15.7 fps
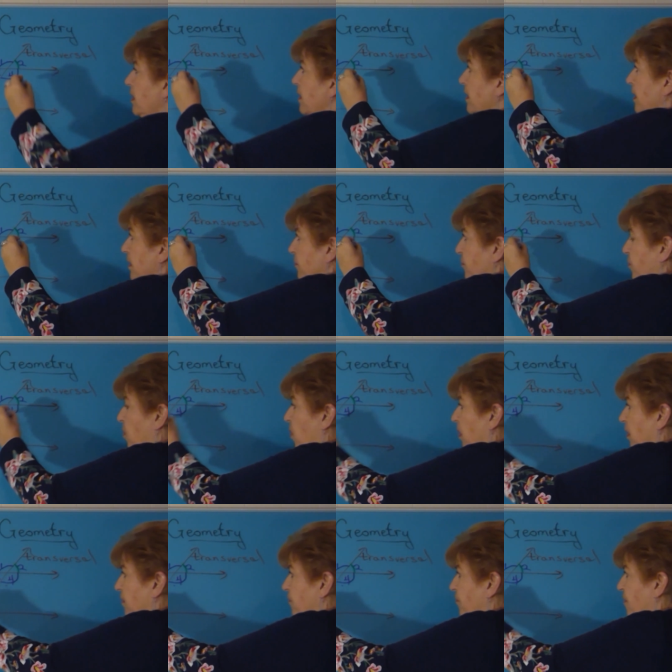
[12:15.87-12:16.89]
if
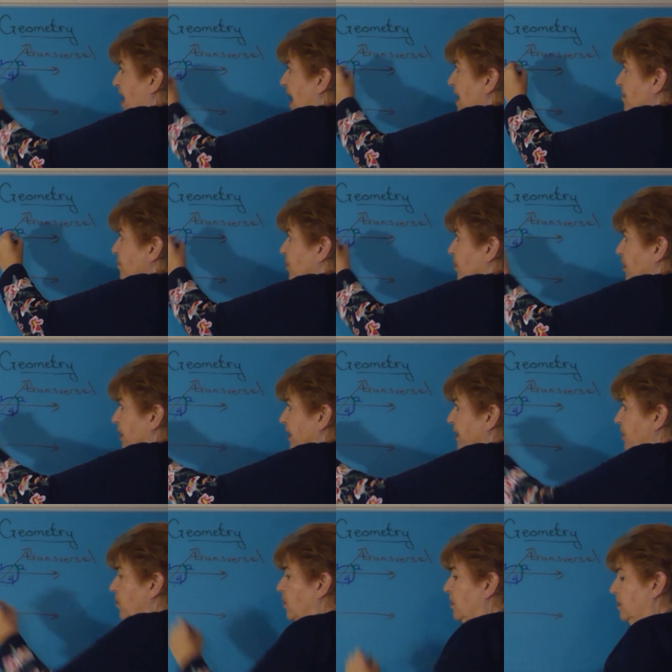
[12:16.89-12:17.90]
4 and 5 were
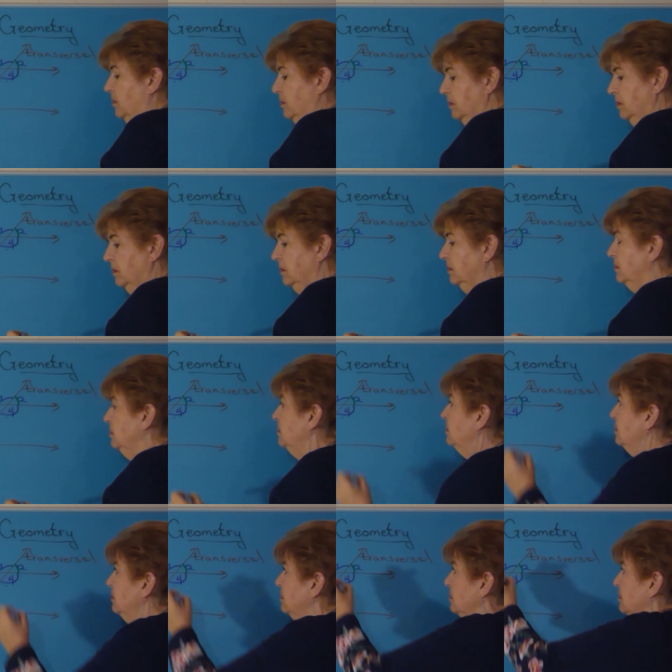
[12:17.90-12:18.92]
equal,
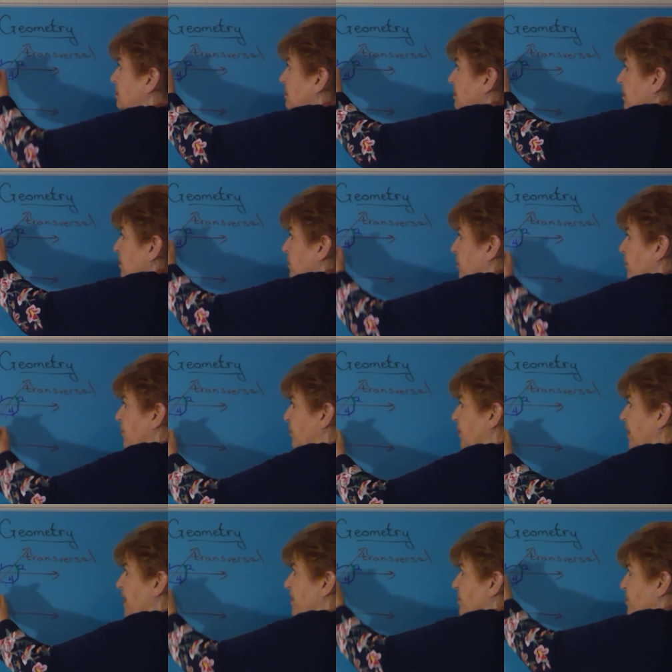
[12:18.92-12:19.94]

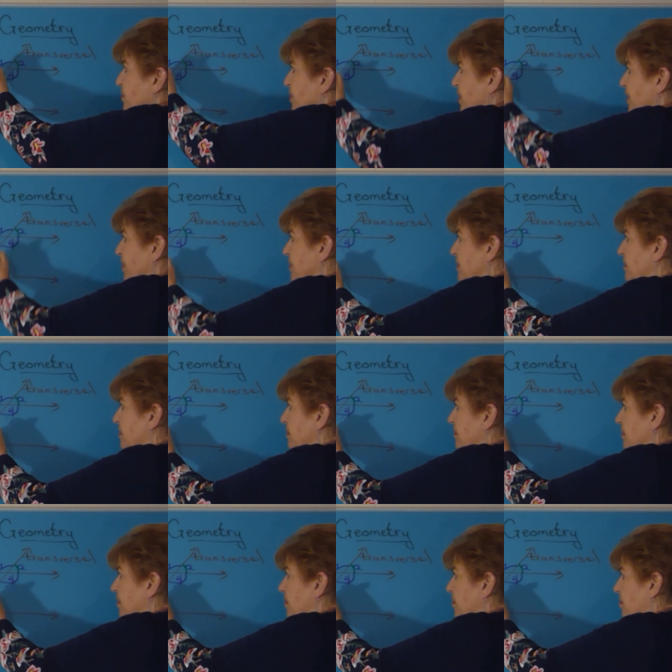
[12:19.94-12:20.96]
3 and 6
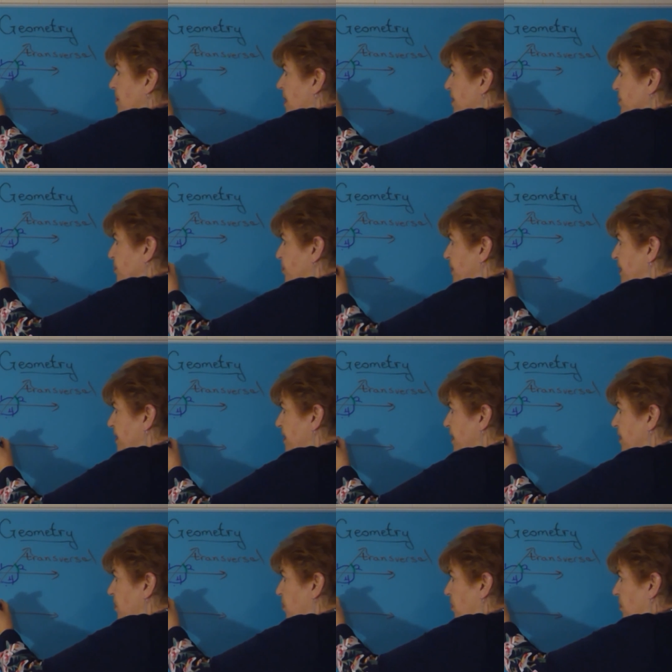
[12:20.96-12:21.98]
must be
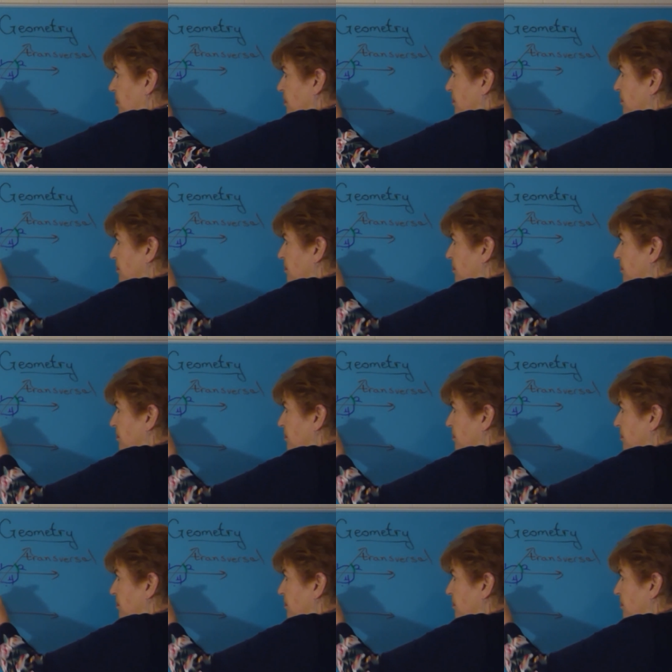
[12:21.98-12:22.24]
equal.